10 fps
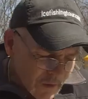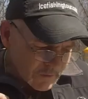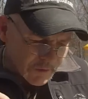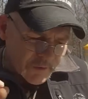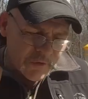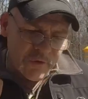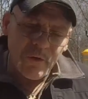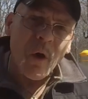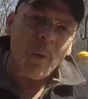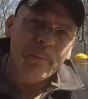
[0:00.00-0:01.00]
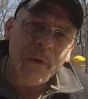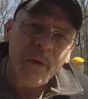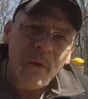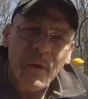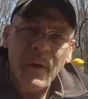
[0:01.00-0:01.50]
to sculpt
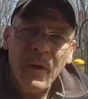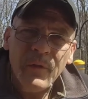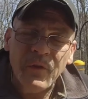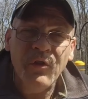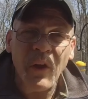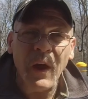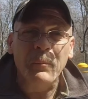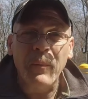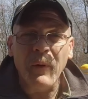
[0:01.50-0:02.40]
the shape